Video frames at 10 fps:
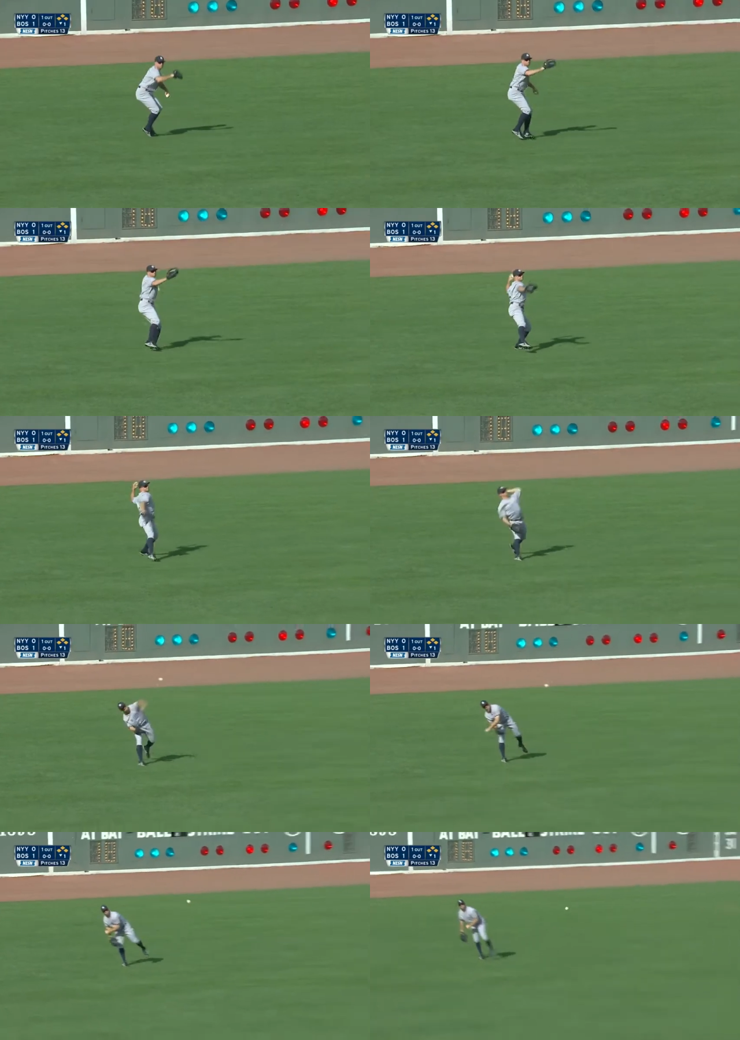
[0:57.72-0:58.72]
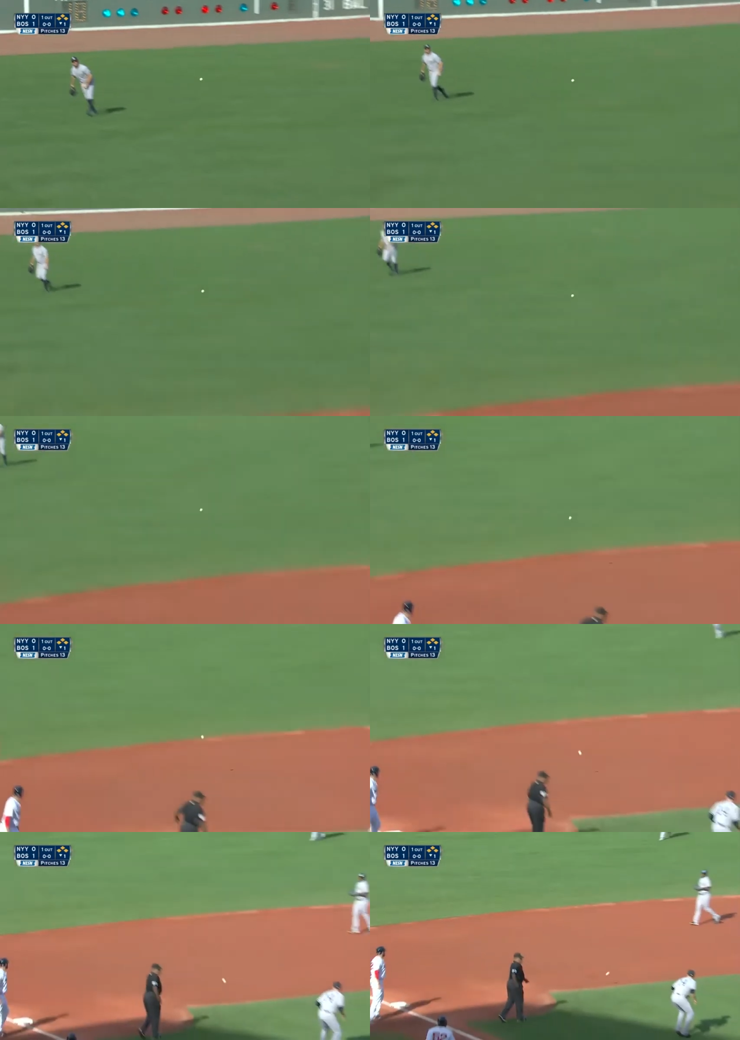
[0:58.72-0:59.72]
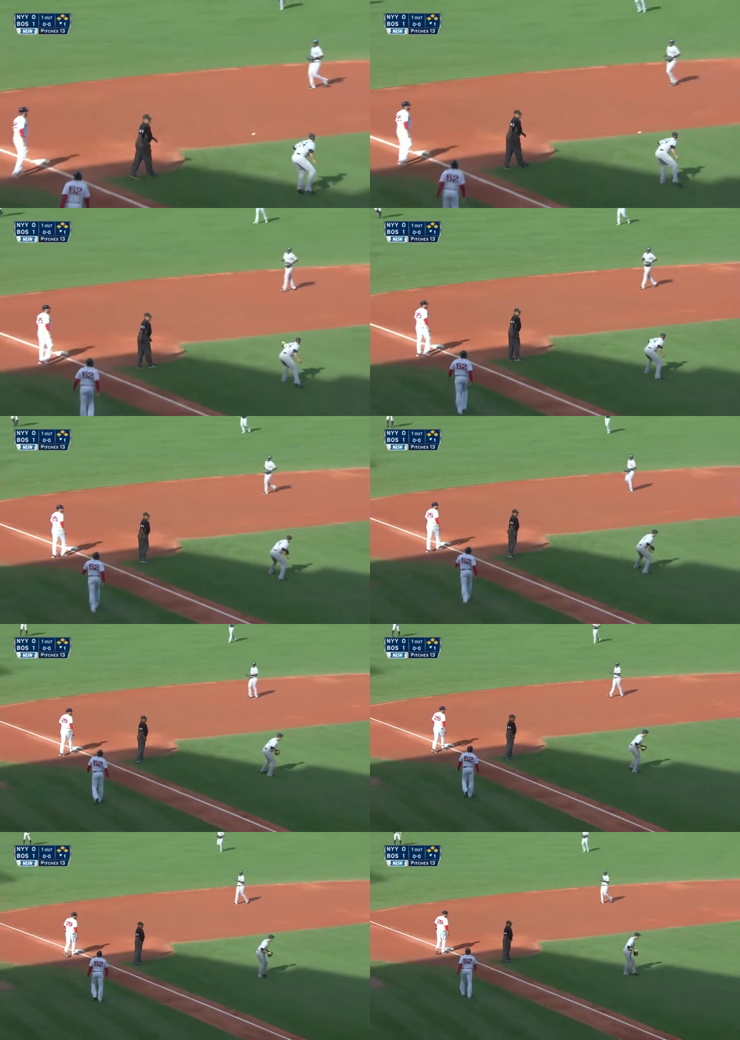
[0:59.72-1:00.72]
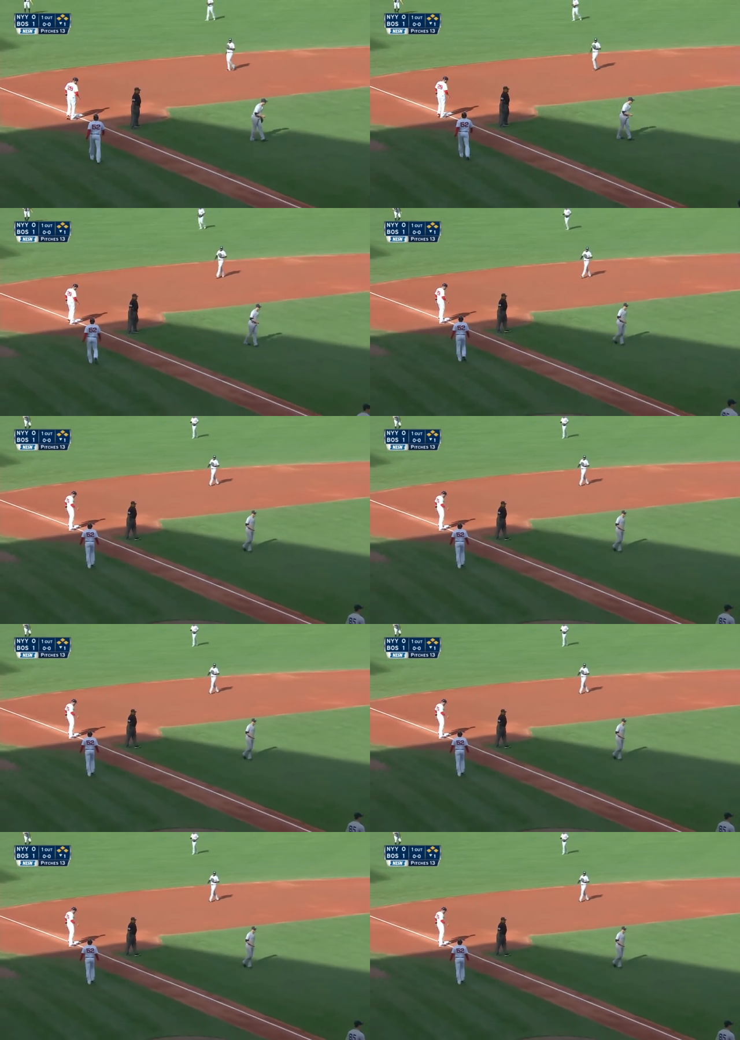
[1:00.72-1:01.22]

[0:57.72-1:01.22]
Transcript: (no speaker visible)